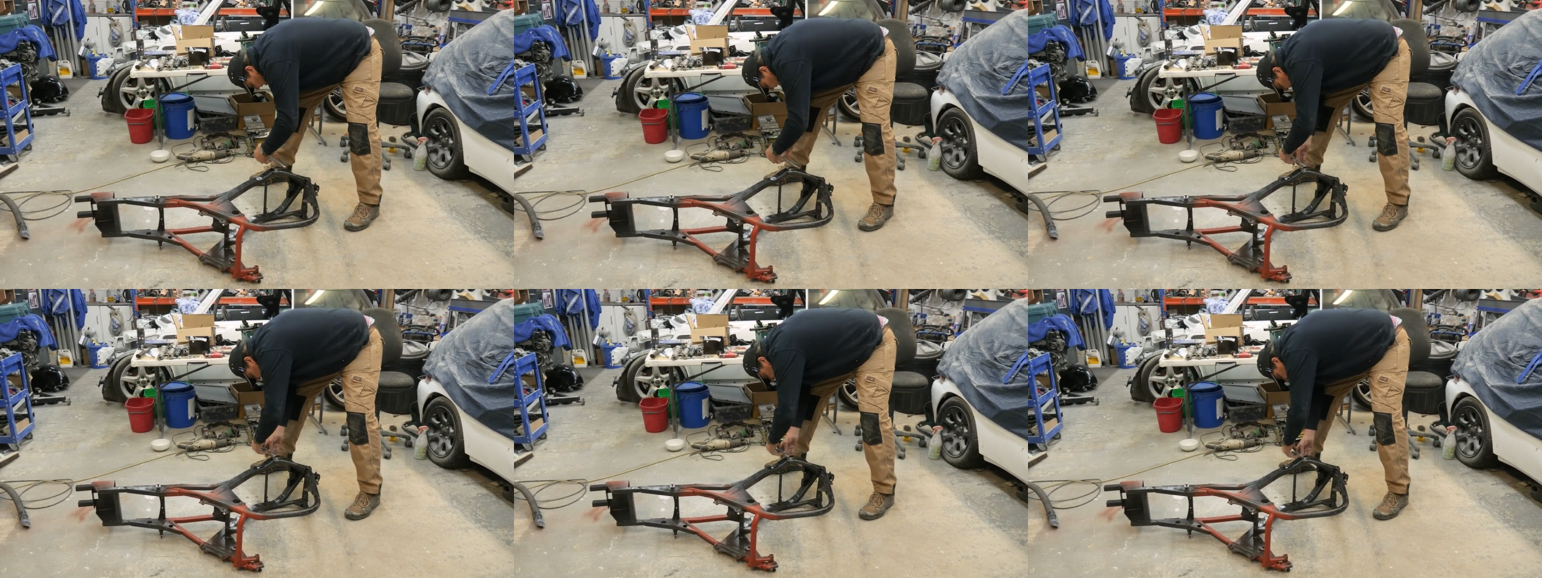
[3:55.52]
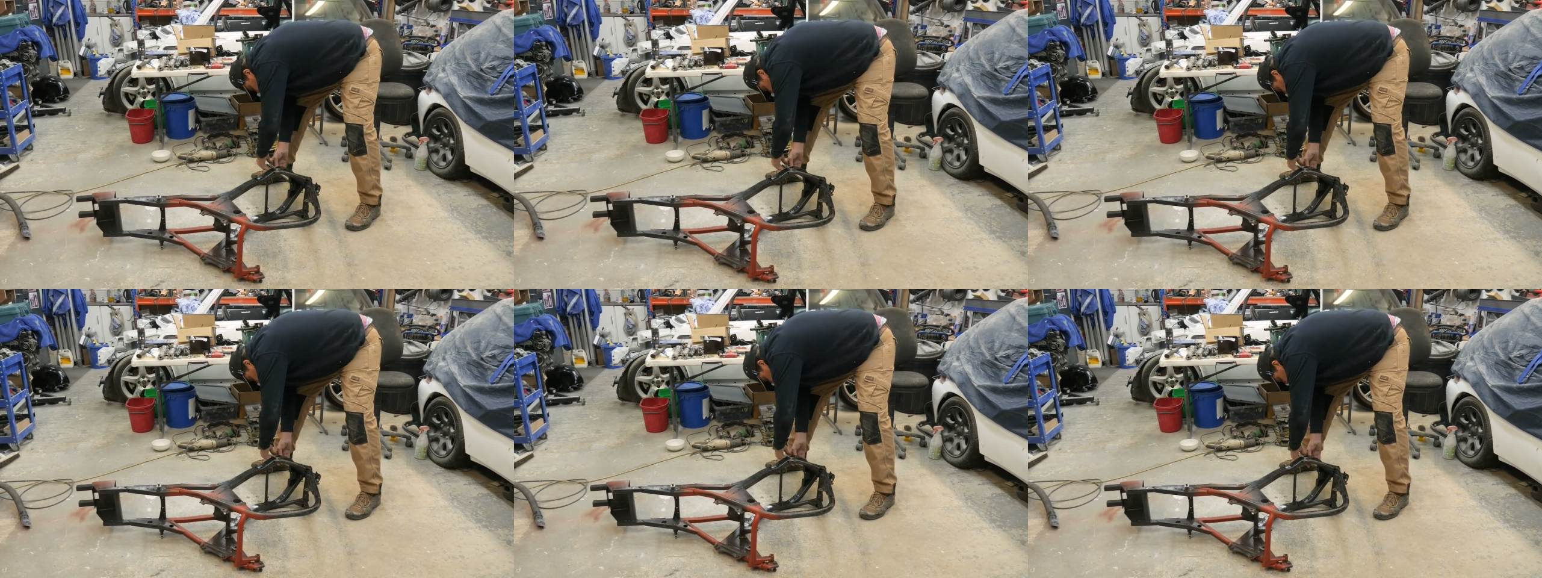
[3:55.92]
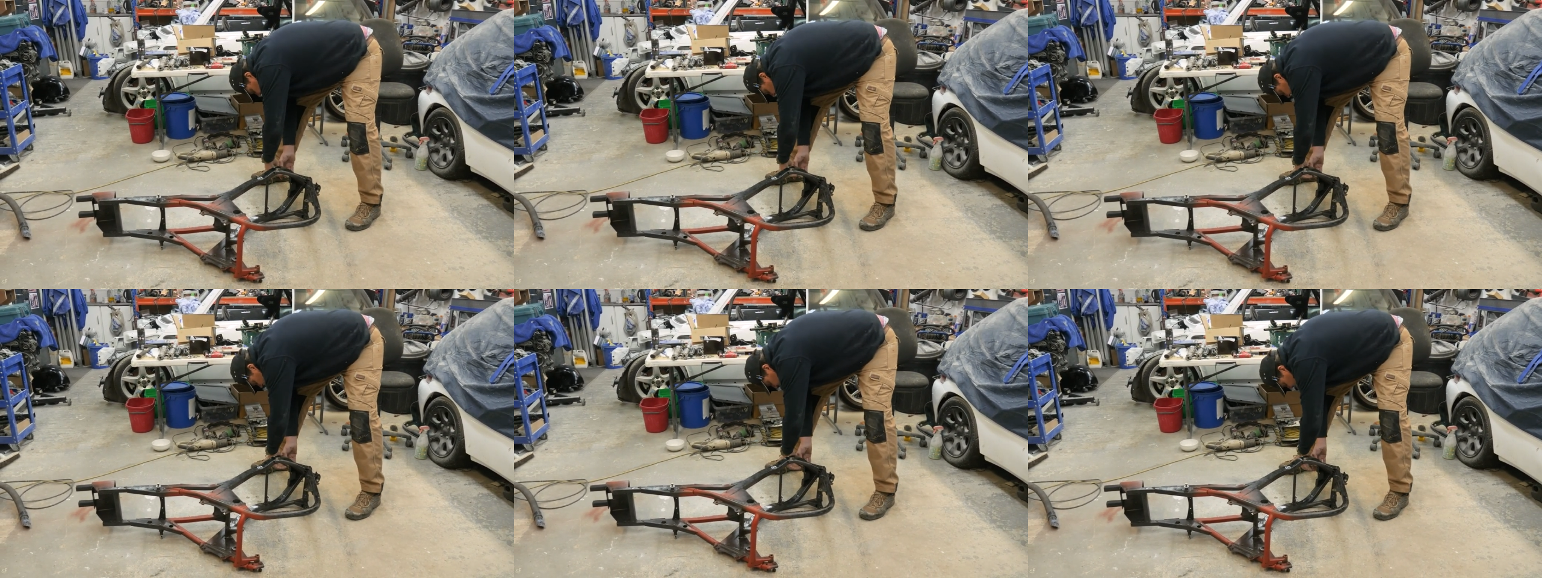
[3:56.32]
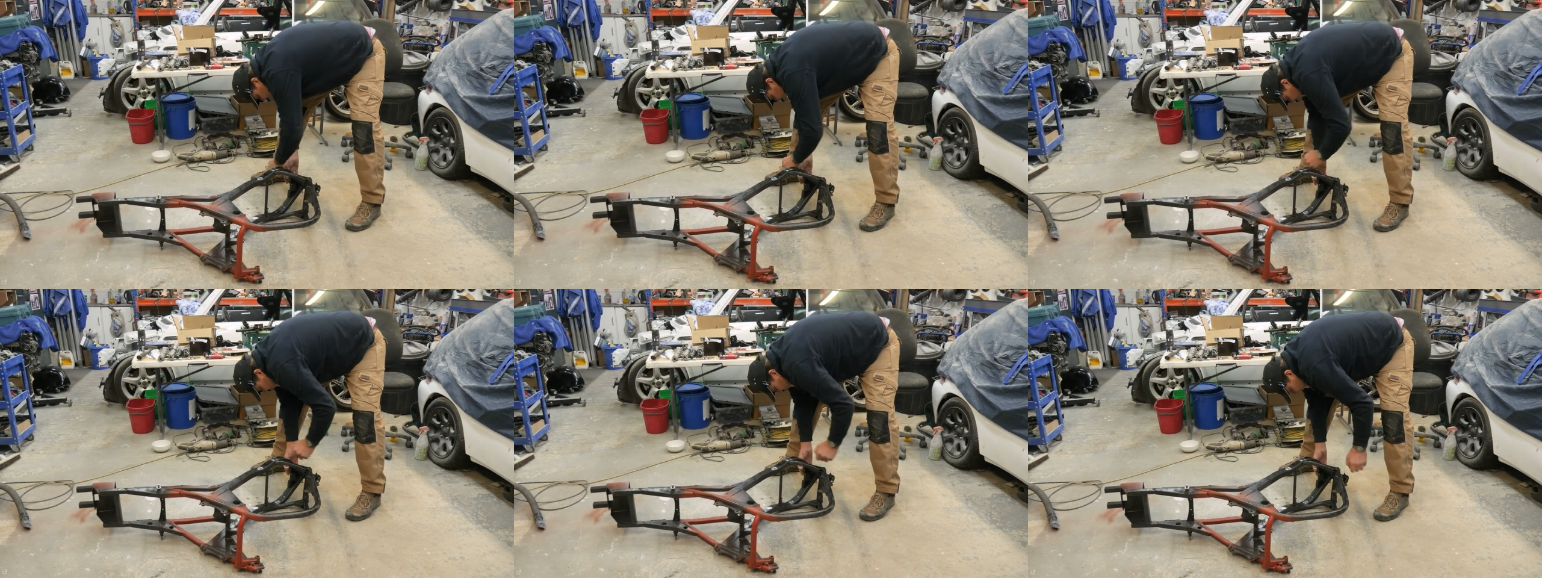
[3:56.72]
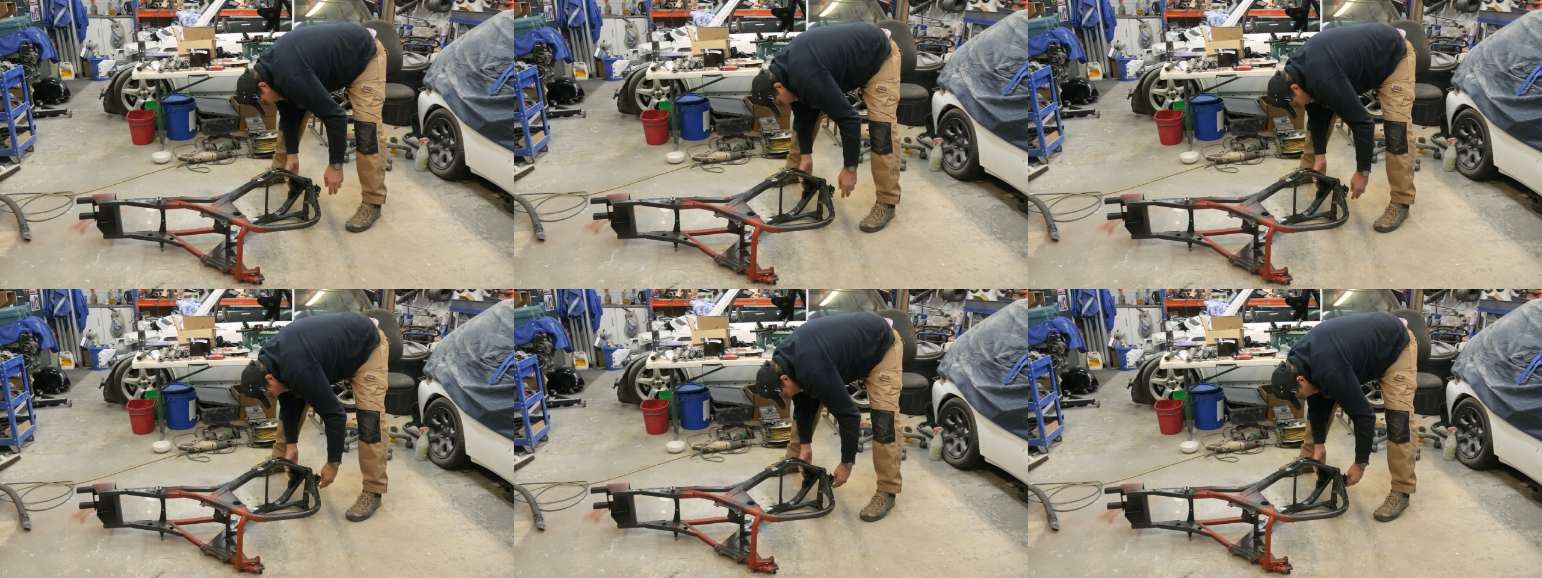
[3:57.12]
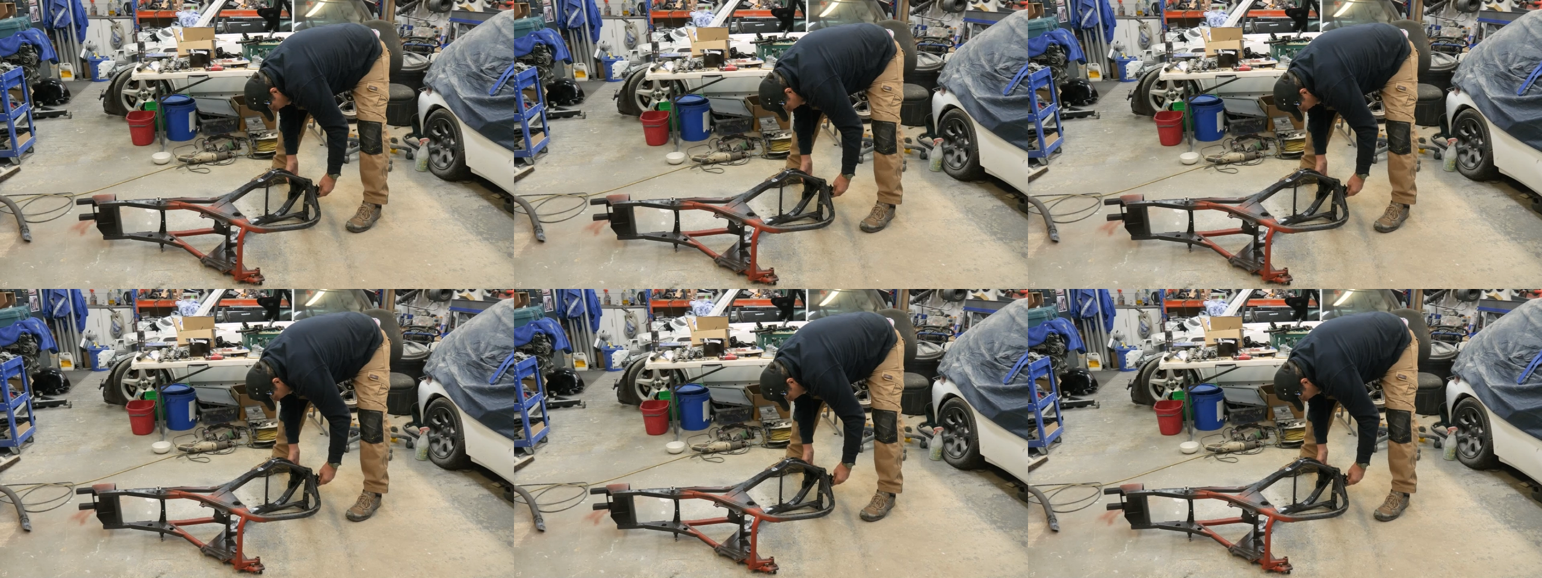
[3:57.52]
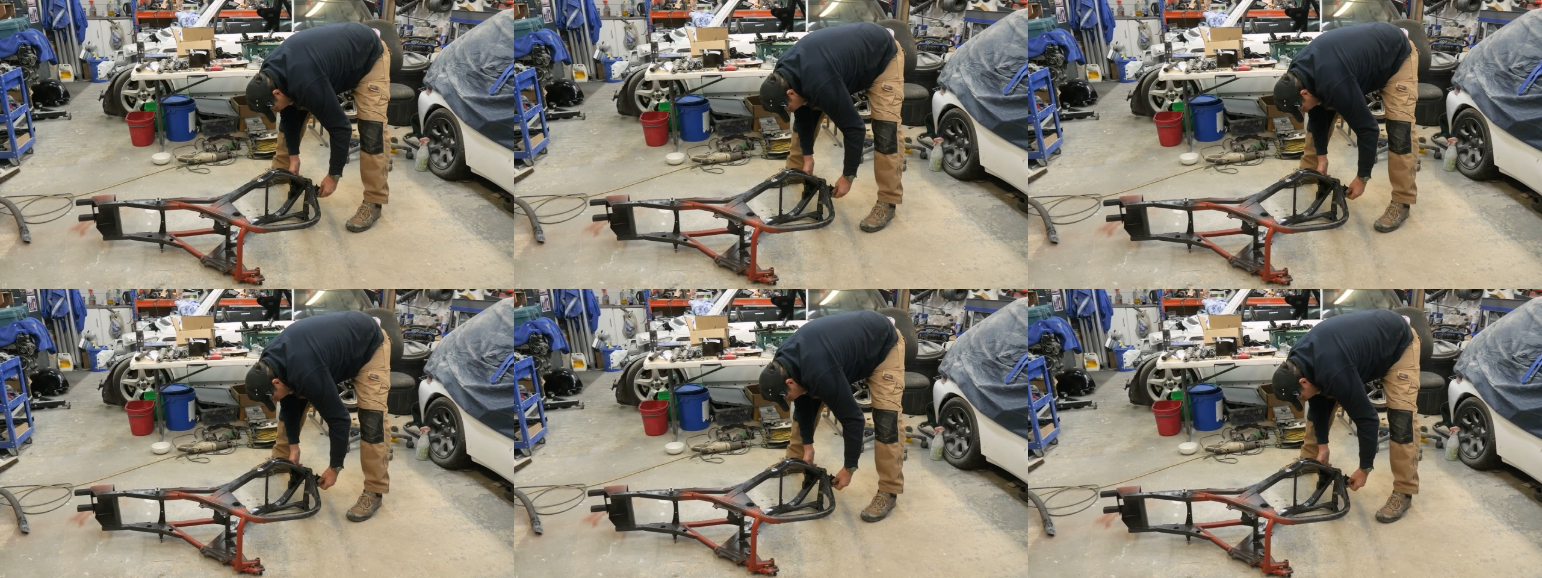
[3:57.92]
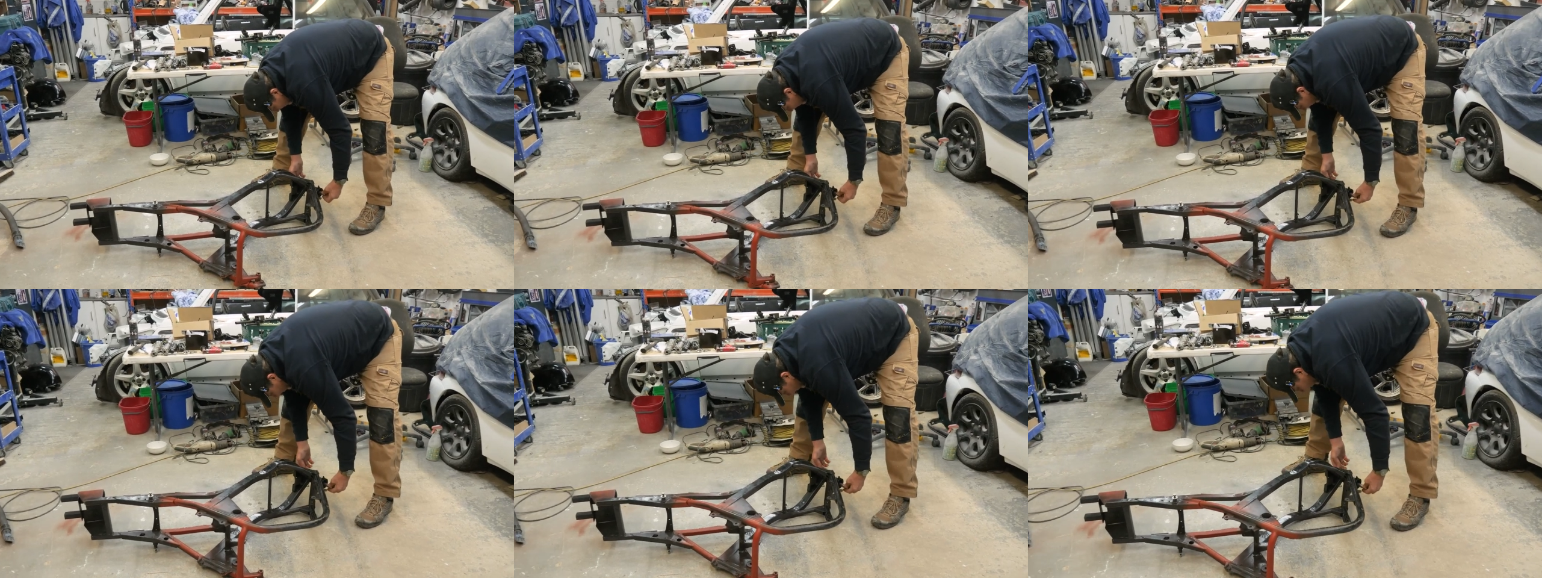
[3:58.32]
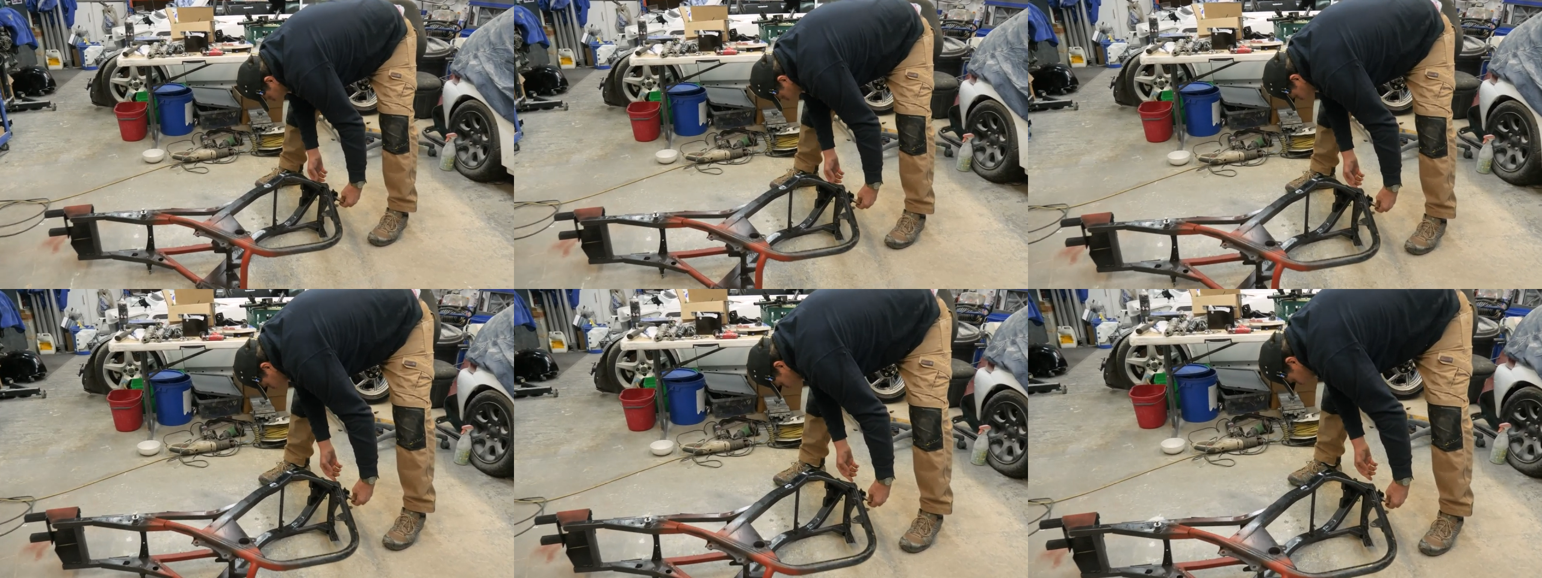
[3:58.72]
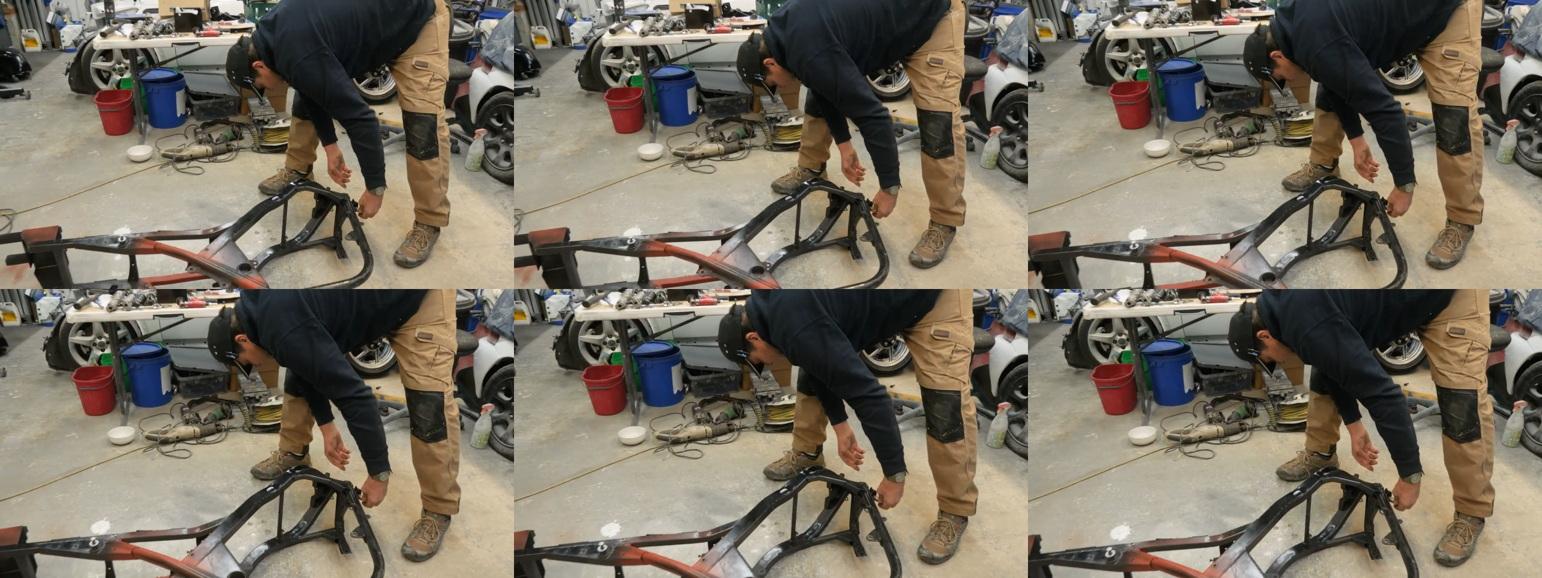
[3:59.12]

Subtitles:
(no speaker visible)